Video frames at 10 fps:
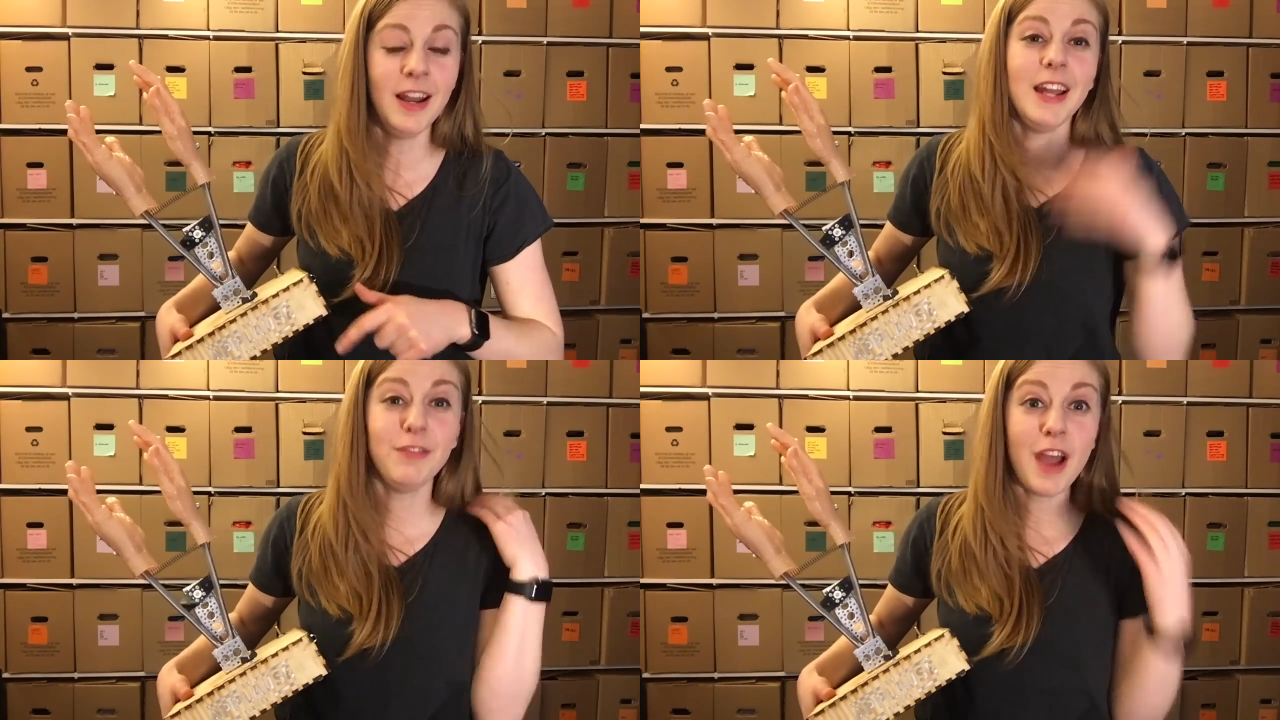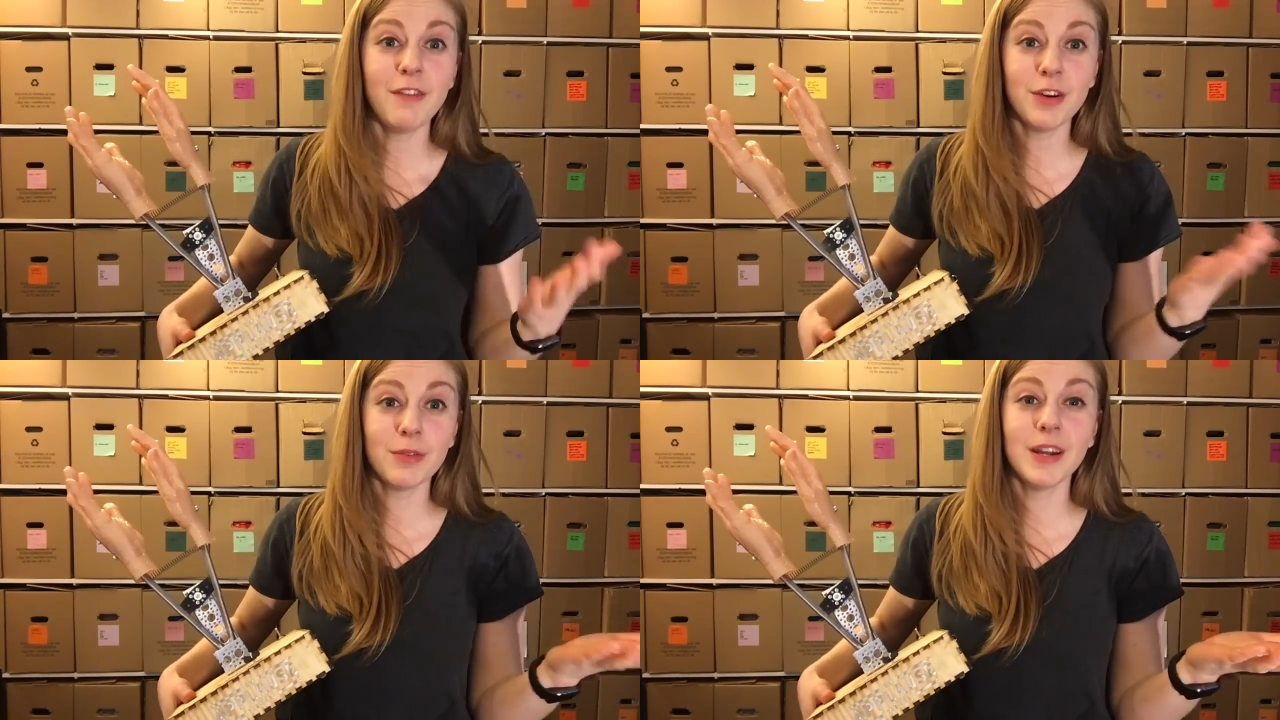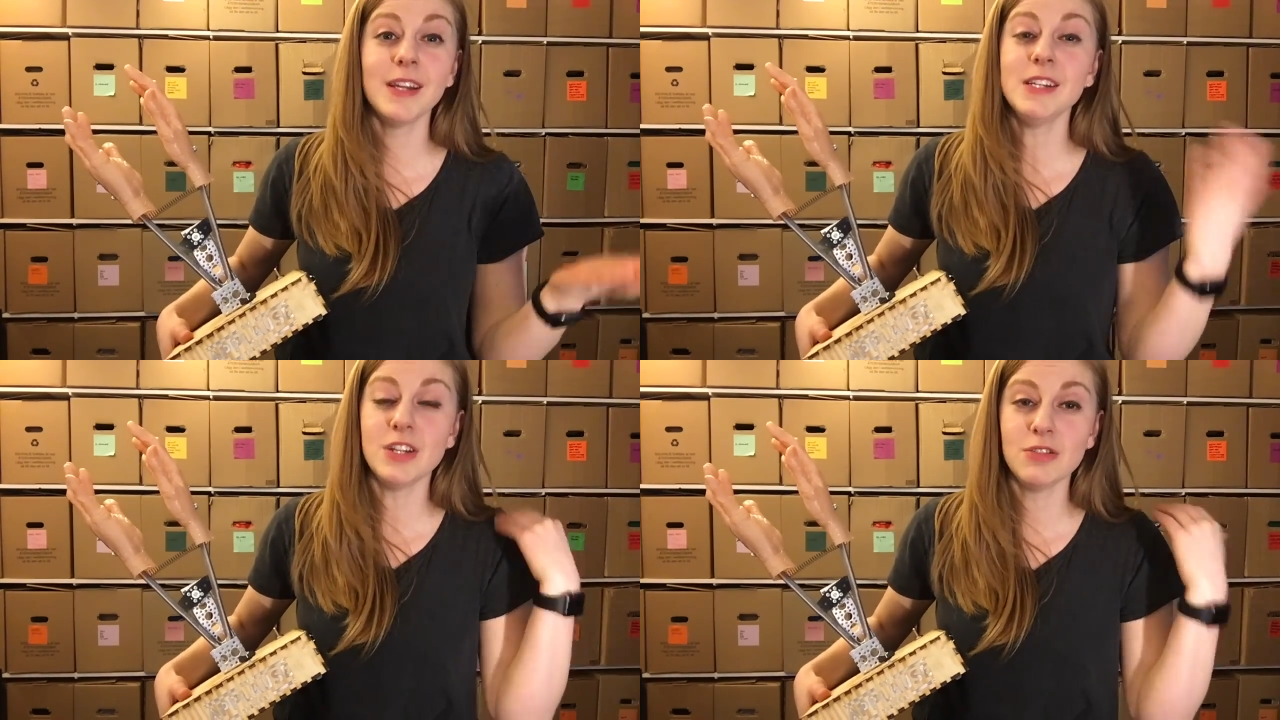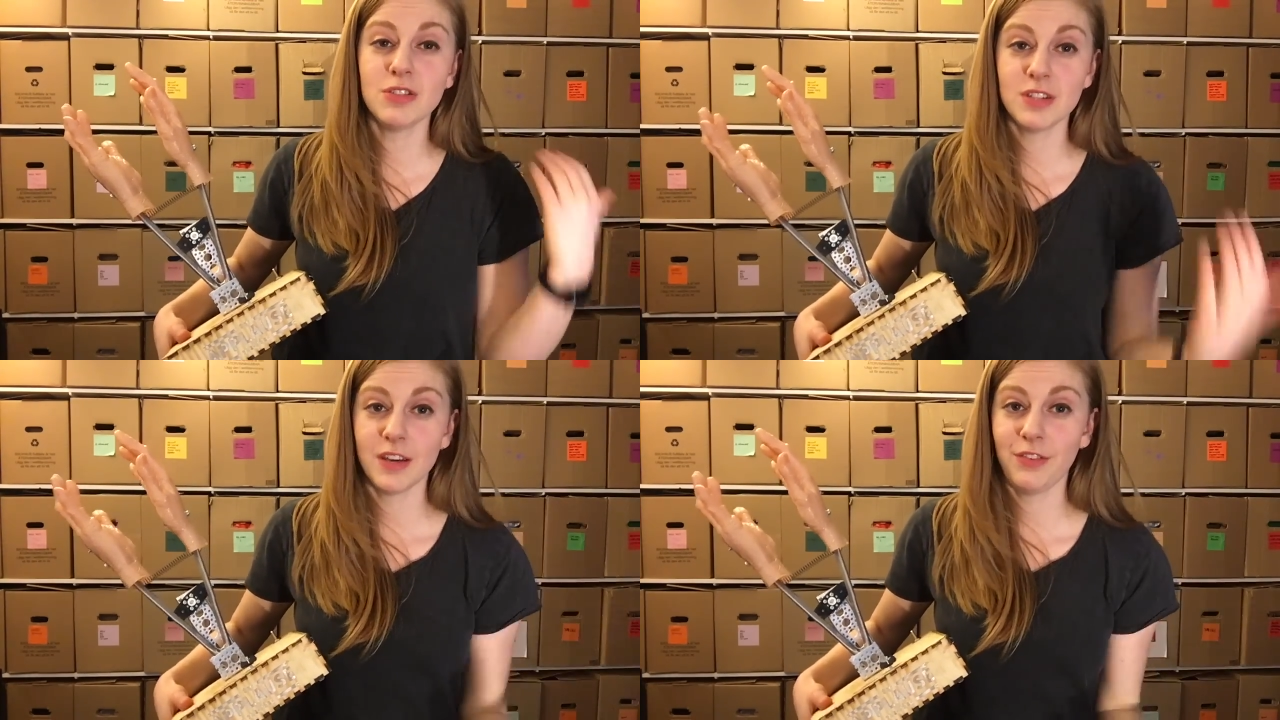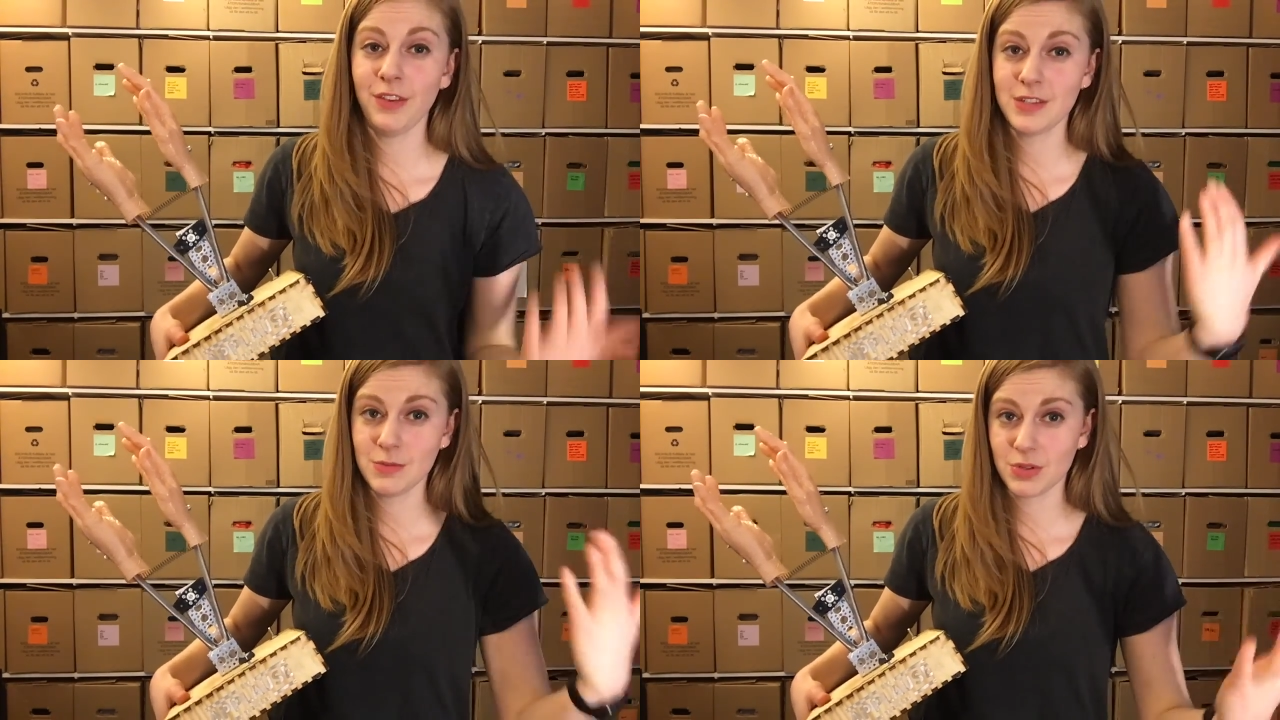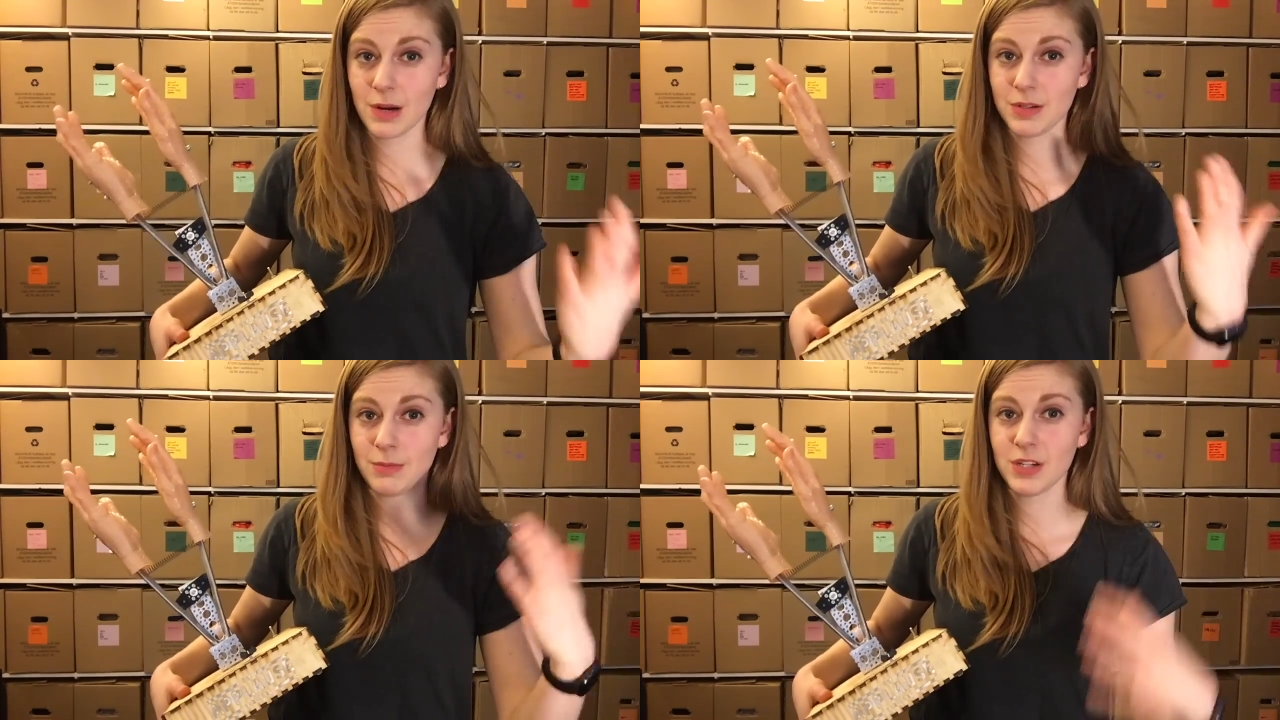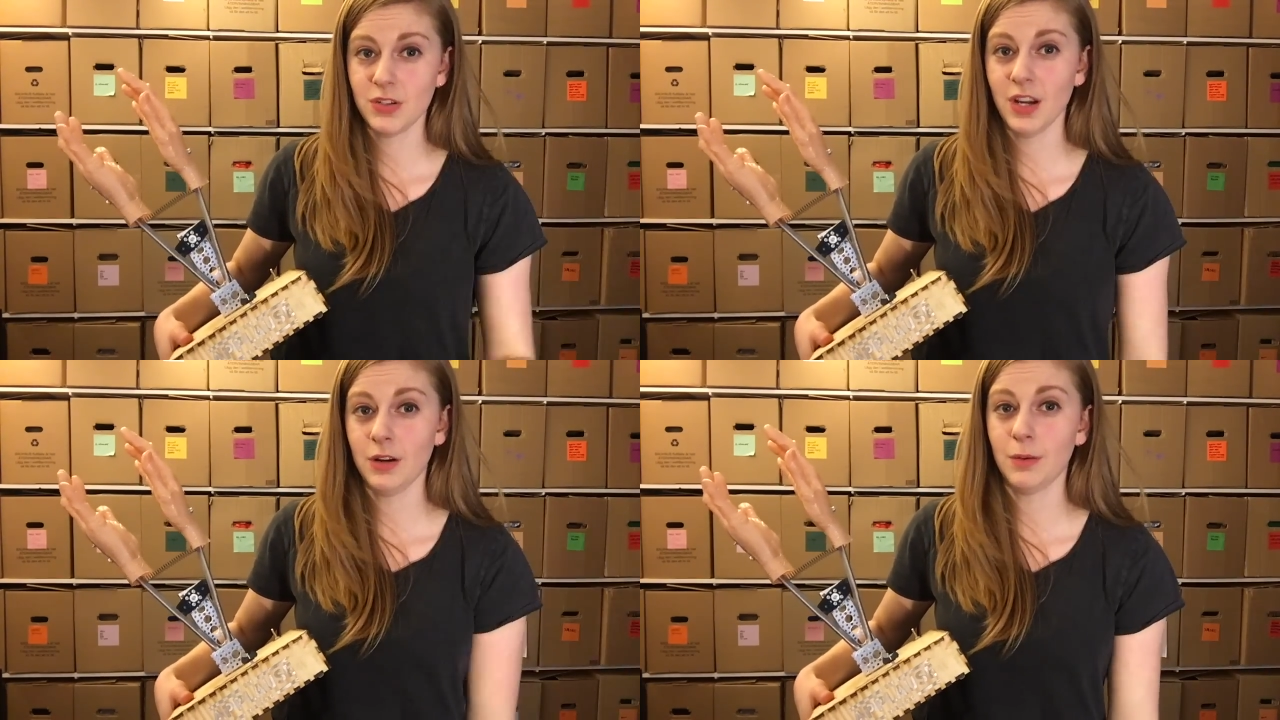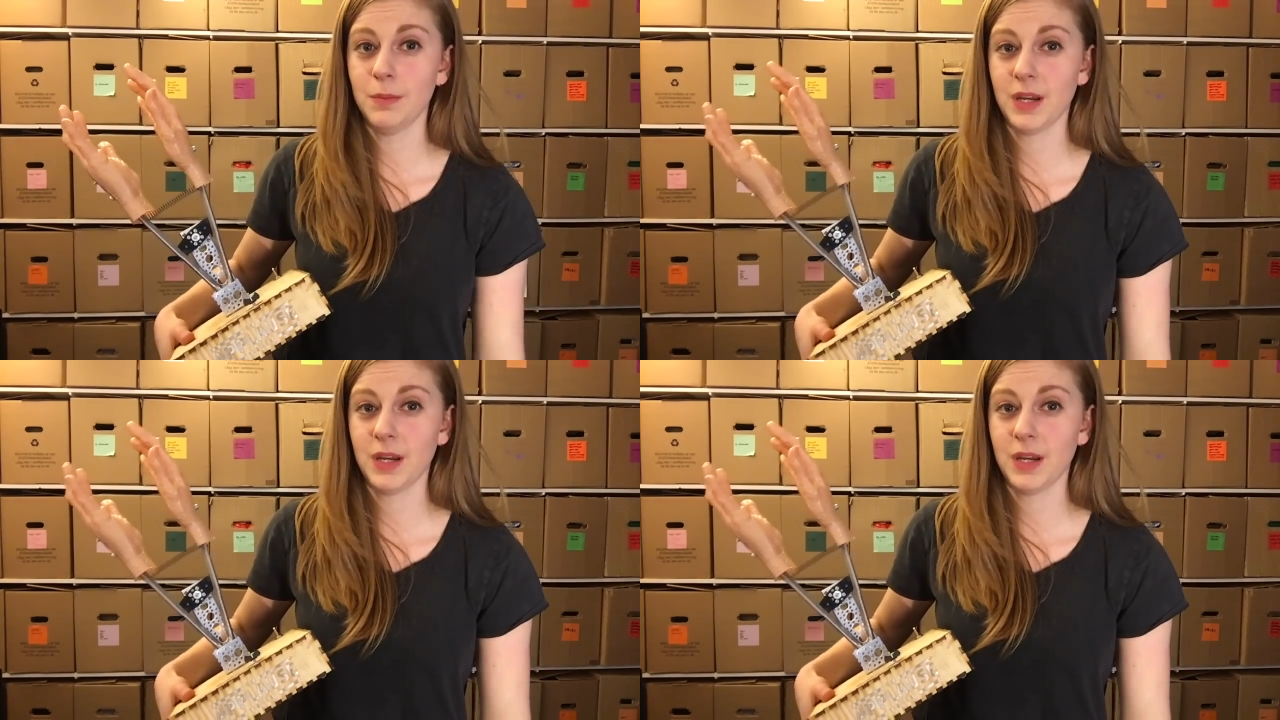And if you haven't already, you should definitely subscribe to my channel